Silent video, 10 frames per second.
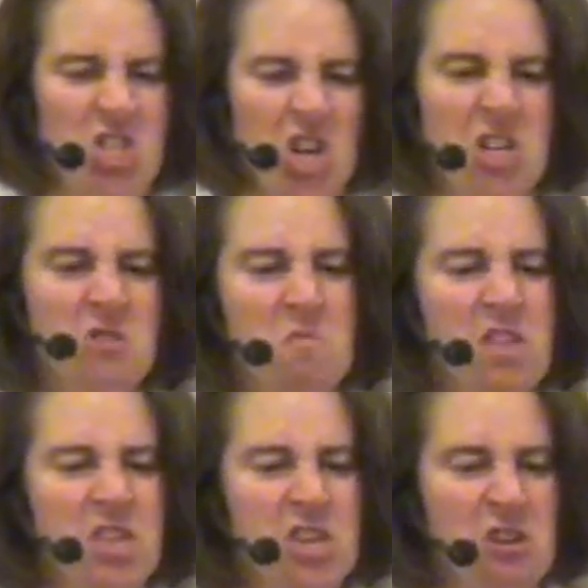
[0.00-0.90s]
done
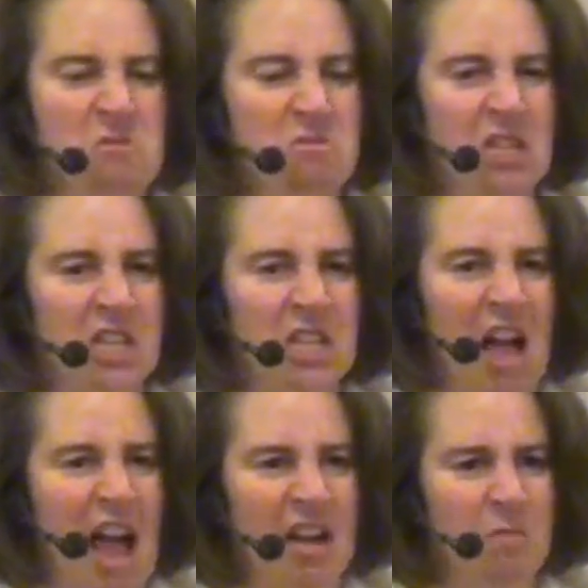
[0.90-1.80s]
with you,
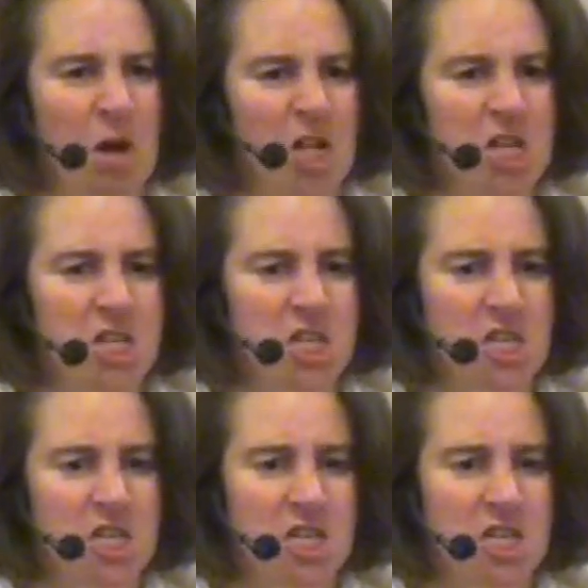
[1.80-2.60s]
little animal.